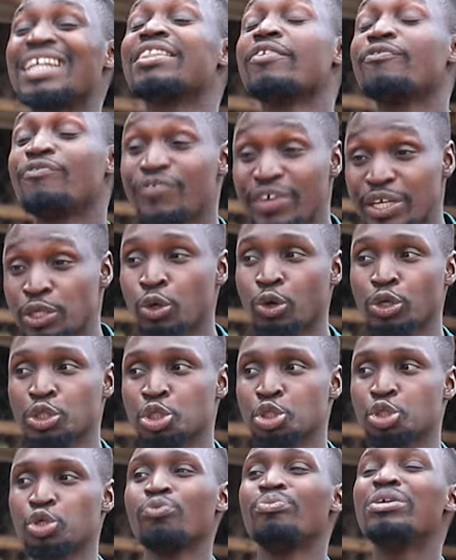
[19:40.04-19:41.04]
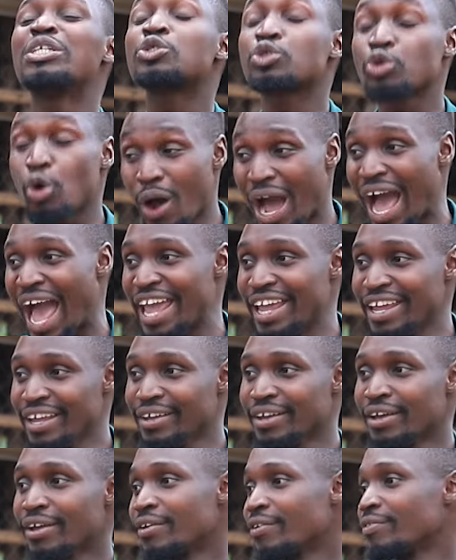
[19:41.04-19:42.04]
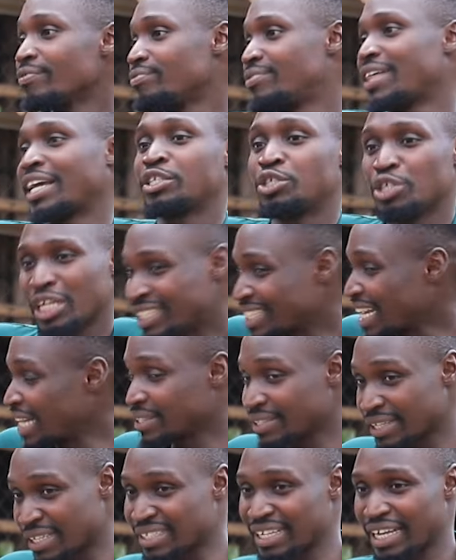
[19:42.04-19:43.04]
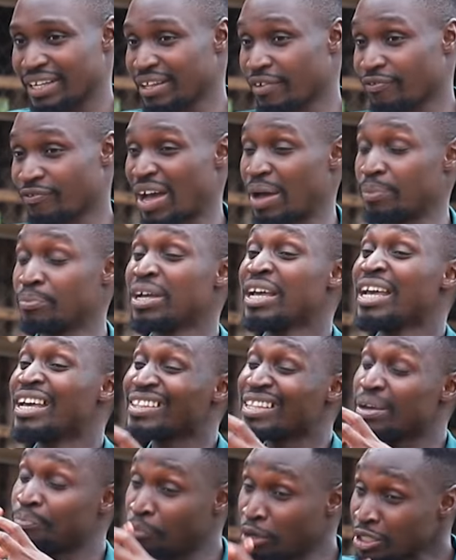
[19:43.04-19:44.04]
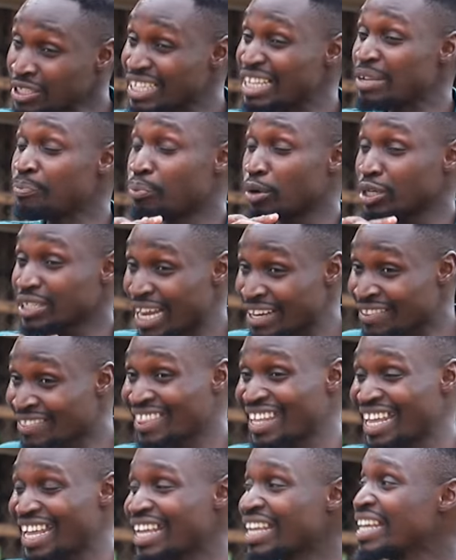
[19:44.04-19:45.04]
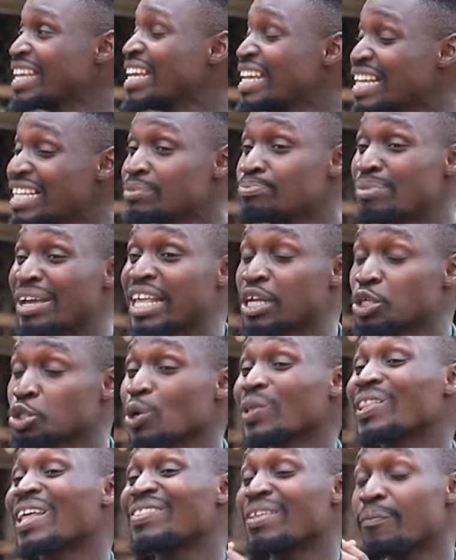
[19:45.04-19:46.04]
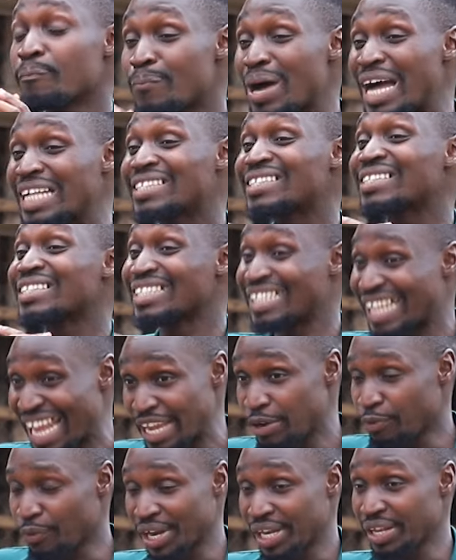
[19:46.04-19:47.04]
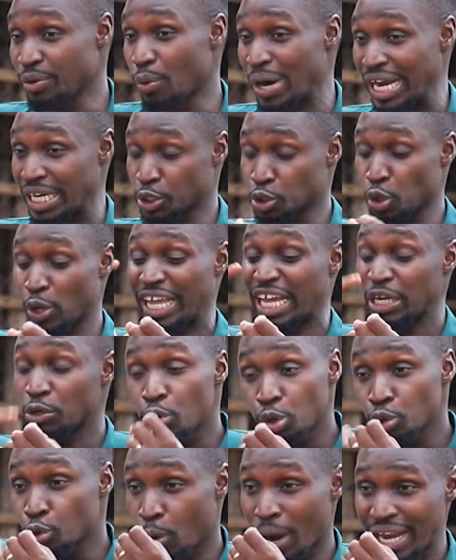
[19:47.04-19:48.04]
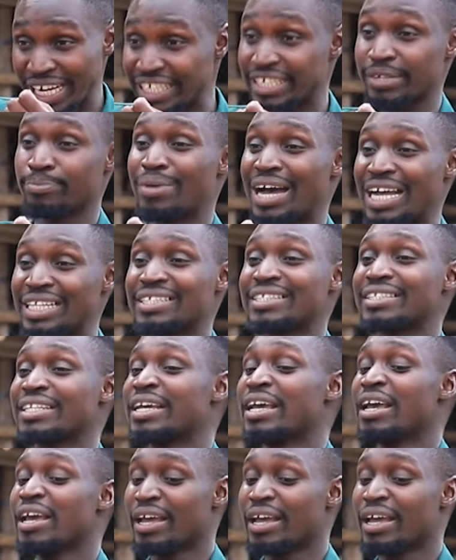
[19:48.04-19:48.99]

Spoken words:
that the feed cost should be so high that it can't sustain the farm. The most important thing is making sure that the birds lay really well. So get good quality birds,